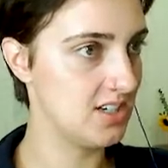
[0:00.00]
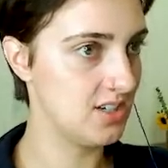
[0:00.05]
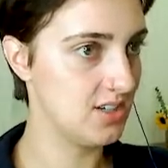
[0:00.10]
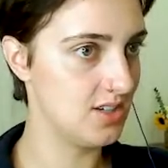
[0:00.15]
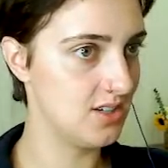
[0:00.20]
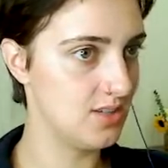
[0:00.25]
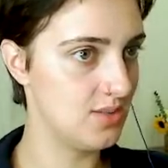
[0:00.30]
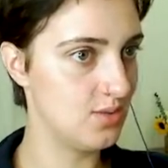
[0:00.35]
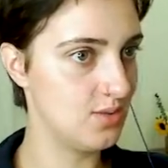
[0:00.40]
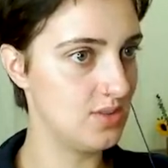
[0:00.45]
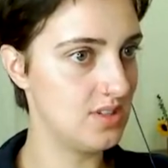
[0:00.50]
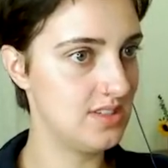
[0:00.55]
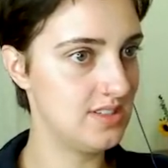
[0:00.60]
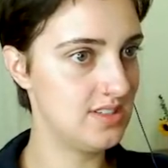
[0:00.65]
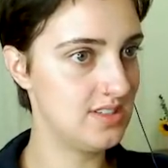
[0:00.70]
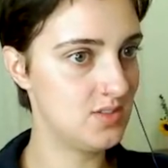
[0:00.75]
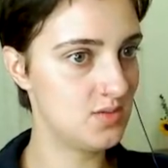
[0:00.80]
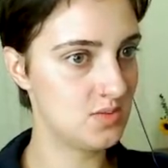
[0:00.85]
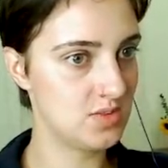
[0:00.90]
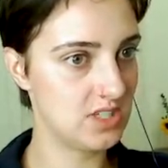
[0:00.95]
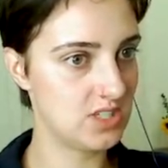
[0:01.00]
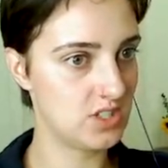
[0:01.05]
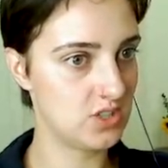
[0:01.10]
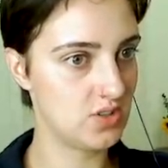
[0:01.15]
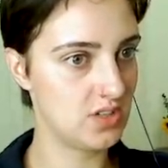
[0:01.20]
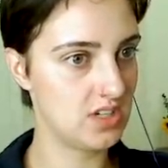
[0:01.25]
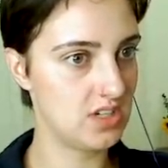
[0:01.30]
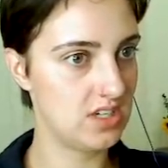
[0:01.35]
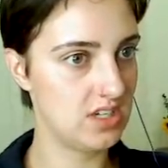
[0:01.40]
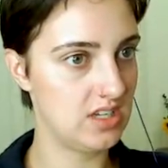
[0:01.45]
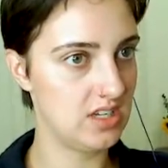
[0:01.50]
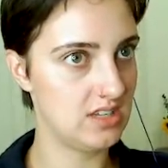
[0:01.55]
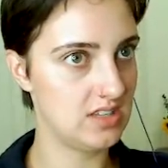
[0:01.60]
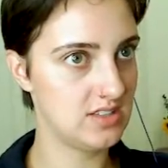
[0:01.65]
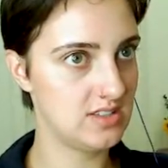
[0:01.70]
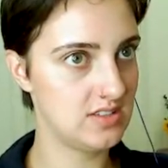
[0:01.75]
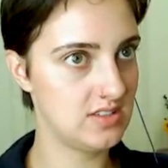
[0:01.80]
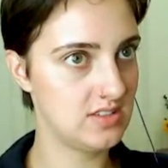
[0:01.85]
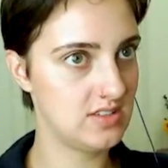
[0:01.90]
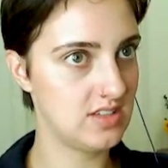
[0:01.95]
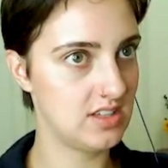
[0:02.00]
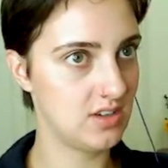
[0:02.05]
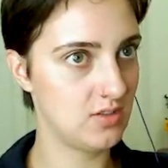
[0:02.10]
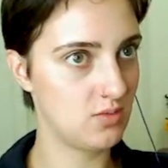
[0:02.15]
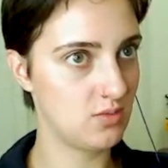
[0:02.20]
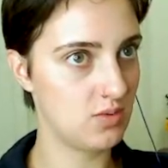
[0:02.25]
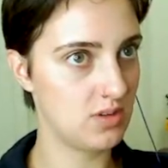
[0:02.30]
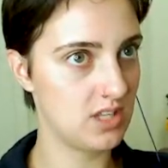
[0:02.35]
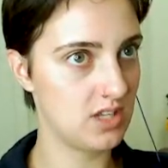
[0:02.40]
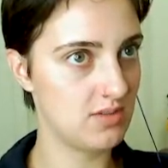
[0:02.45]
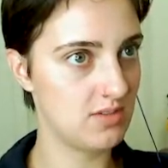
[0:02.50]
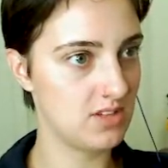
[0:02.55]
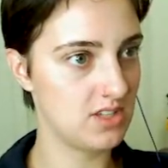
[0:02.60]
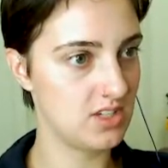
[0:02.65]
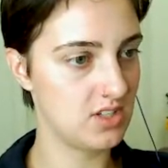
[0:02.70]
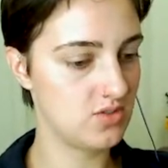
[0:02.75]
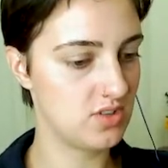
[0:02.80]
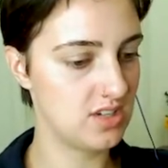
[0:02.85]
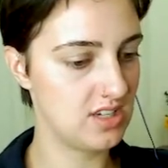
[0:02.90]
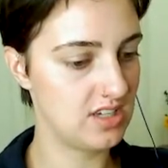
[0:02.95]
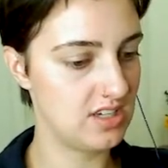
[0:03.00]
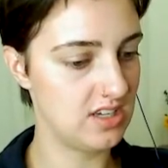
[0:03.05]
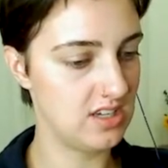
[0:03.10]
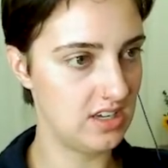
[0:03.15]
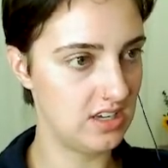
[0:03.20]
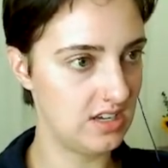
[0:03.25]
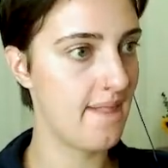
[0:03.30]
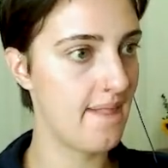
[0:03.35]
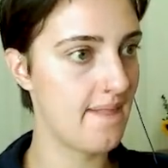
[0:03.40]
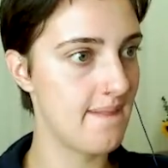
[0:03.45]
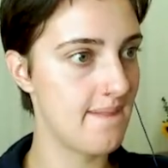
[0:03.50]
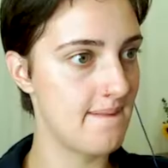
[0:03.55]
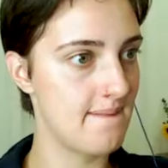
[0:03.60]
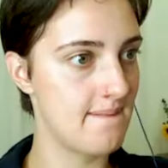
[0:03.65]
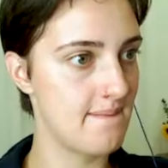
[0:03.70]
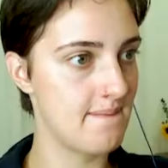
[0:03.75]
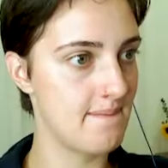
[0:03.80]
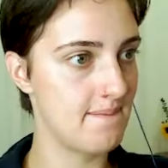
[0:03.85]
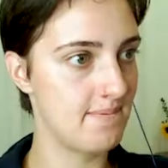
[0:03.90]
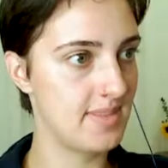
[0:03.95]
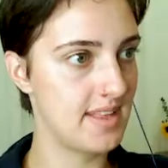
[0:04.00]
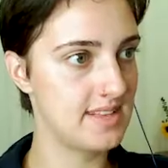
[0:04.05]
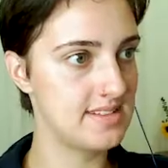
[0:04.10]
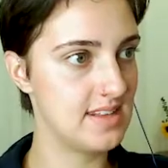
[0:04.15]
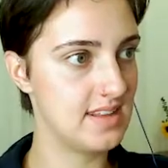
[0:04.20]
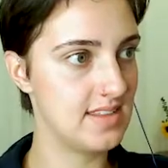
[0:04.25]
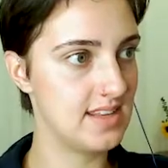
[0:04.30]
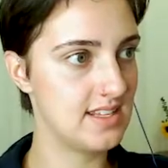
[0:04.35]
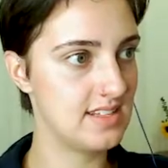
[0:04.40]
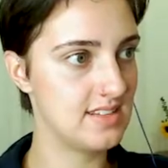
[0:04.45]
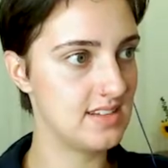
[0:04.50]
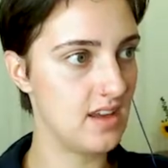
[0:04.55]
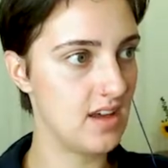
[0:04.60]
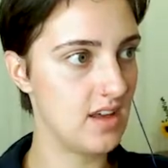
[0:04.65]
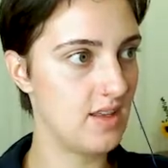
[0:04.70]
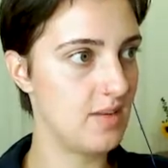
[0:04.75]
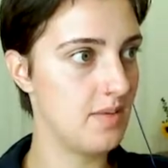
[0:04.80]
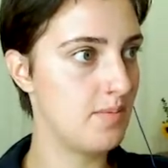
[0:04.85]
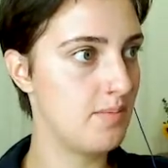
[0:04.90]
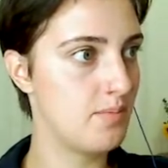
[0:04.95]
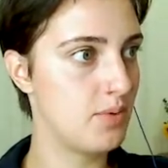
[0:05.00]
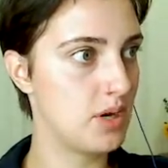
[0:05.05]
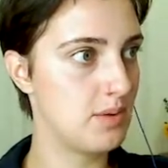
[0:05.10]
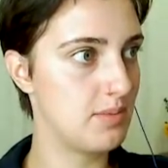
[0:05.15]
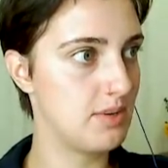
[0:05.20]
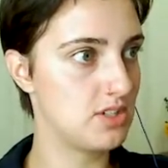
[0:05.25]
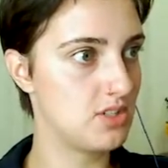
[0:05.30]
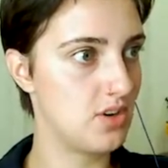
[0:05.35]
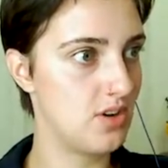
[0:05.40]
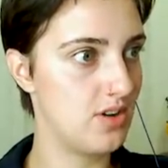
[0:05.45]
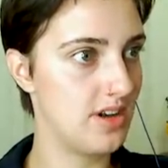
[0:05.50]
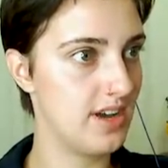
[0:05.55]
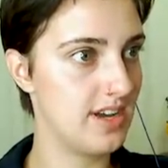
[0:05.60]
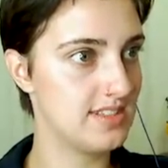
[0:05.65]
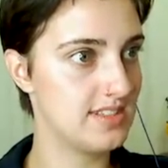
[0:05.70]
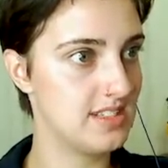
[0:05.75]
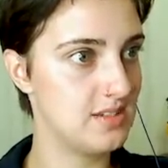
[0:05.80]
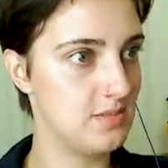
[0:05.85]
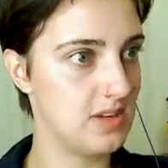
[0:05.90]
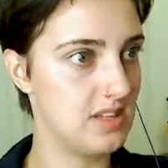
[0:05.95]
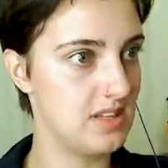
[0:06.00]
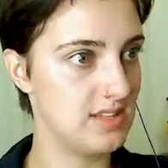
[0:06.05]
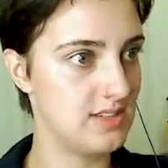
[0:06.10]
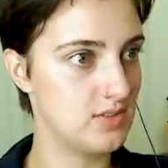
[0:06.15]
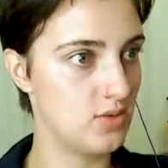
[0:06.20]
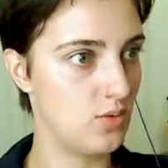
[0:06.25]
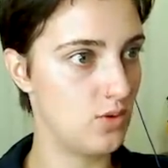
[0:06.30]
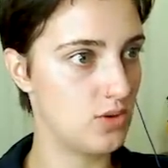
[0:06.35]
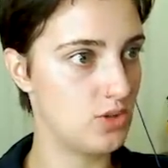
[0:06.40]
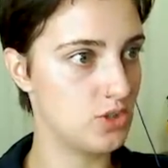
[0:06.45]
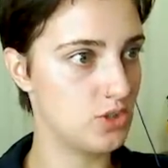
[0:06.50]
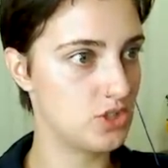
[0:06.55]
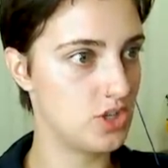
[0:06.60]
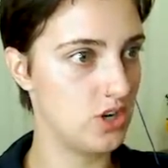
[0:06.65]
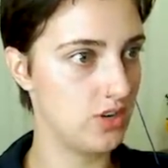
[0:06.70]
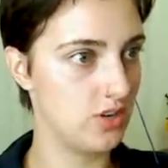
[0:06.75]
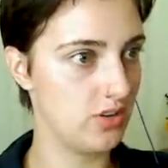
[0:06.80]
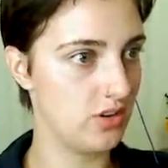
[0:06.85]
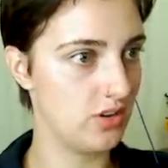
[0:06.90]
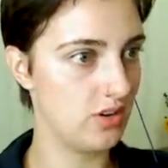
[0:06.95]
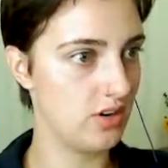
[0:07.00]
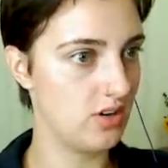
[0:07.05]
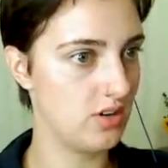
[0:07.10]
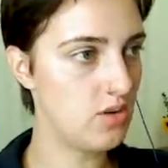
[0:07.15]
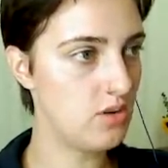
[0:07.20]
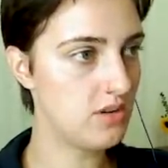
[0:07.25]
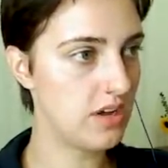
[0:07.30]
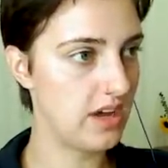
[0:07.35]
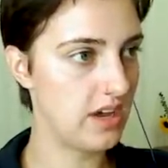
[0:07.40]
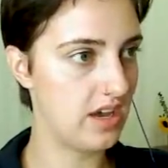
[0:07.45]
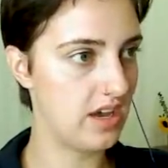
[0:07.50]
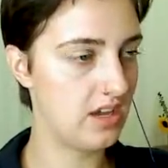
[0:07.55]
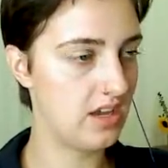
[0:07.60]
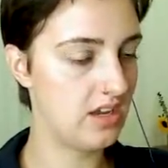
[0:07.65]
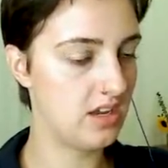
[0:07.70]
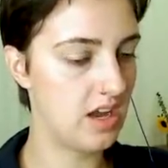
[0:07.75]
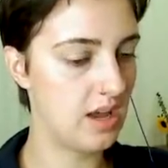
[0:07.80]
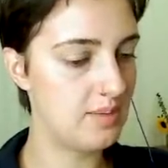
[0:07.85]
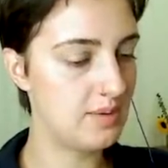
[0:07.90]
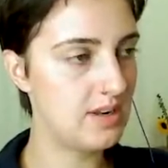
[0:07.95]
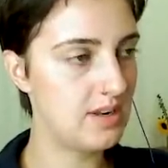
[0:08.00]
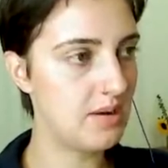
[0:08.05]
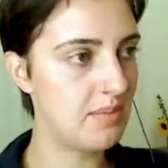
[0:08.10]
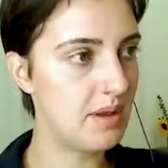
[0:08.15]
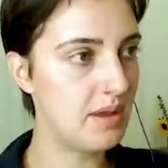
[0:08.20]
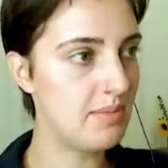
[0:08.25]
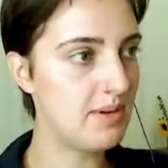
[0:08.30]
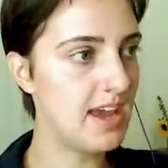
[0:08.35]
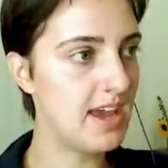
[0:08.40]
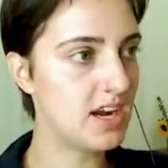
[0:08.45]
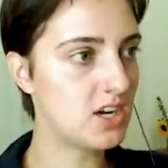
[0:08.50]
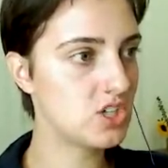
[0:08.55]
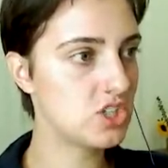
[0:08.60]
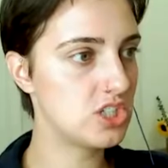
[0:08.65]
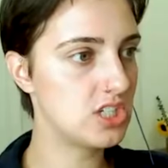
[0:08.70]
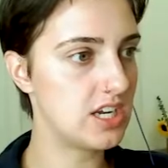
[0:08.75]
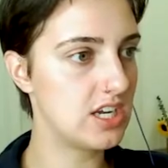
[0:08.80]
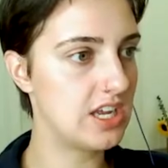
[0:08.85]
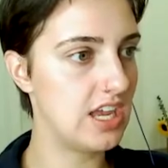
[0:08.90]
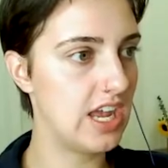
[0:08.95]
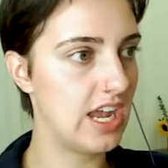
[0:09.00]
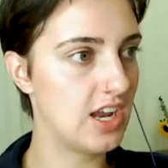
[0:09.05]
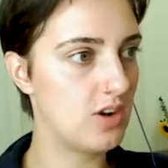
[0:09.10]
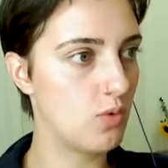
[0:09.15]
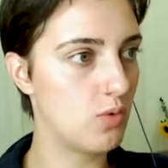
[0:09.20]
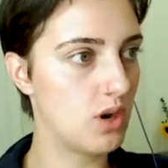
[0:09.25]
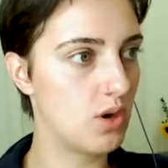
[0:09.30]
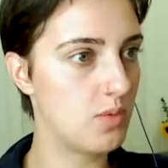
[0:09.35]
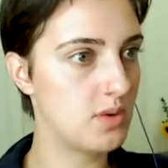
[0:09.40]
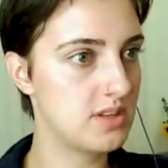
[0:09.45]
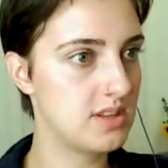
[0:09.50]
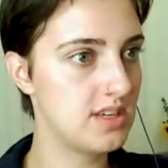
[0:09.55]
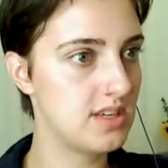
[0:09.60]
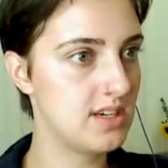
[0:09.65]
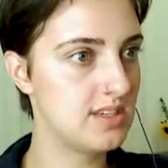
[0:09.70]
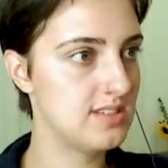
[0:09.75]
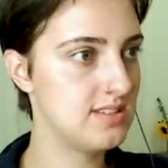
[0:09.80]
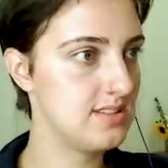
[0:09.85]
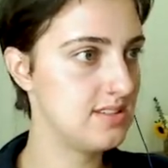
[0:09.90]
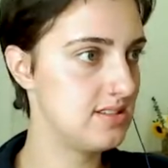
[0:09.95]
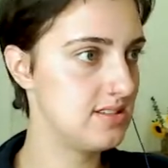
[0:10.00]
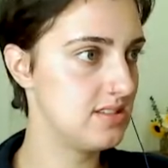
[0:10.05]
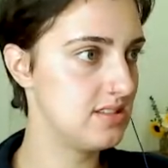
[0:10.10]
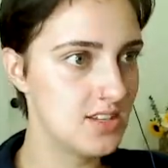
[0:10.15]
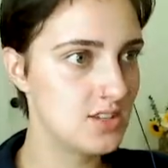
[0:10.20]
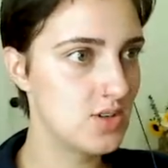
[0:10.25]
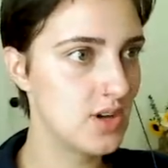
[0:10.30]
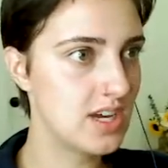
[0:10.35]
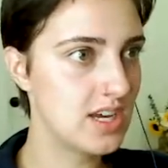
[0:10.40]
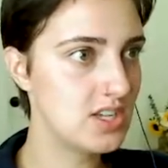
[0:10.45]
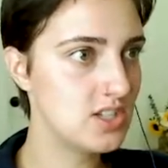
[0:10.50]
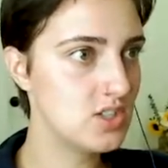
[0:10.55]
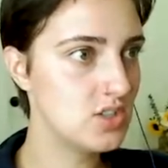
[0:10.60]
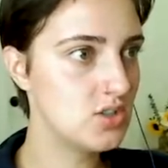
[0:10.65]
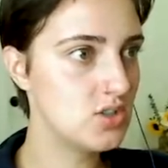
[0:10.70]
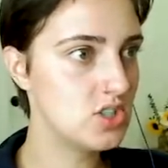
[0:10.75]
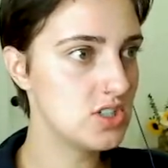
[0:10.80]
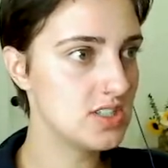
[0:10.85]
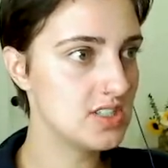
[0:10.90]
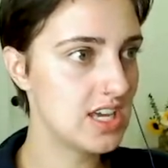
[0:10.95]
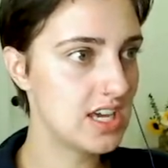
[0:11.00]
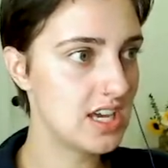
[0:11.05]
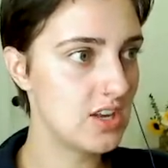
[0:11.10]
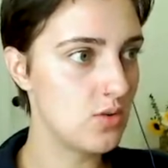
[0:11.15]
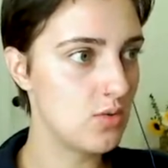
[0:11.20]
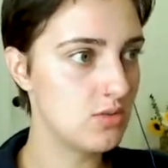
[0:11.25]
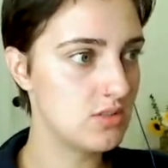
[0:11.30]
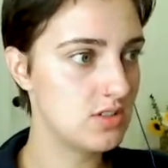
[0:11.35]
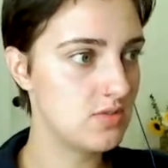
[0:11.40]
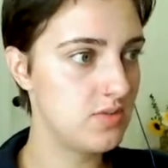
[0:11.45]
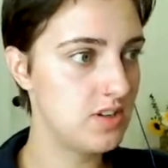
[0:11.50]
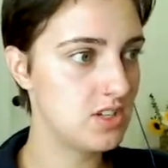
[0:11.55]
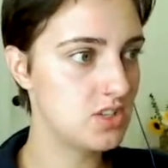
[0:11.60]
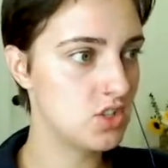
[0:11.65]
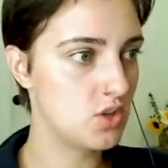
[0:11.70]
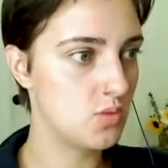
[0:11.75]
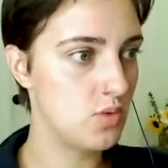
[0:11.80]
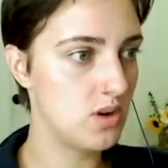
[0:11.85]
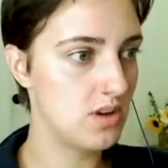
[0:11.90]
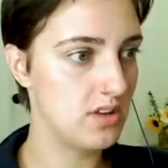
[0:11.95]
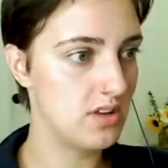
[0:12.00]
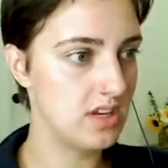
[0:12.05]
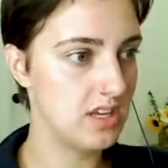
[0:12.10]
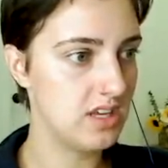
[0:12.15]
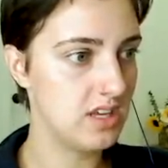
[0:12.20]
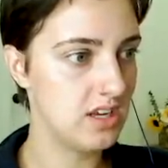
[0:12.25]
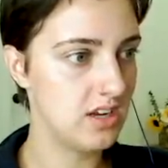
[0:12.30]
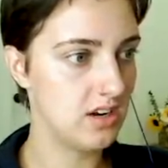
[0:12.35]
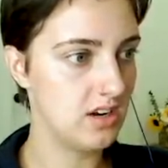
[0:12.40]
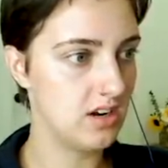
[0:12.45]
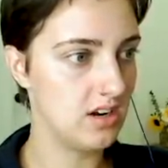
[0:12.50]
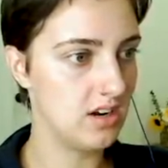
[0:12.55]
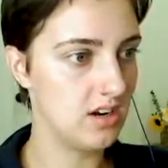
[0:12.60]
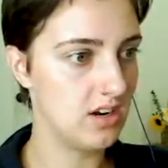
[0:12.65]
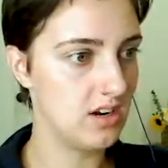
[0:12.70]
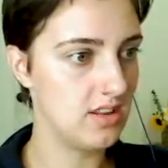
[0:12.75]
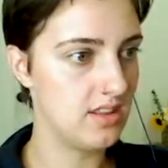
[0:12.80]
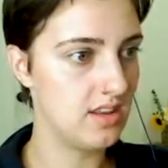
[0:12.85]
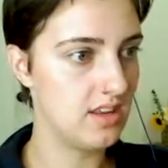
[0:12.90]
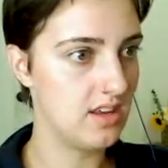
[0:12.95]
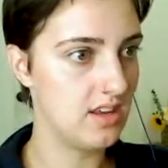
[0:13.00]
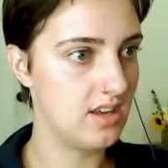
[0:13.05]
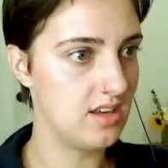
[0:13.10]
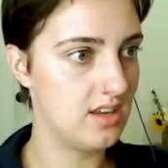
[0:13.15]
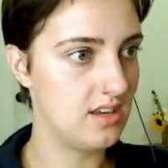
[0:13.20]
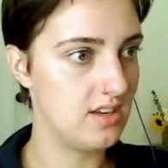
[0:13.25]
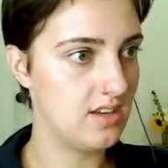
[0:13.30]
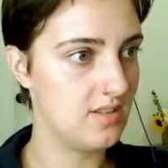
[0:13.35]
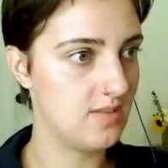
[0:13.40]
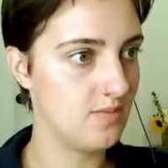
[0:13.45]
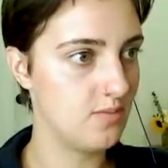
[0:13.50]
Ooh, this is really tricky. This is like really, really tricky. Because then it pretty much all has to be this orange color. Okay, I mean, maybe actually I can work with this. So I could do just like an orange feature wall in here, and then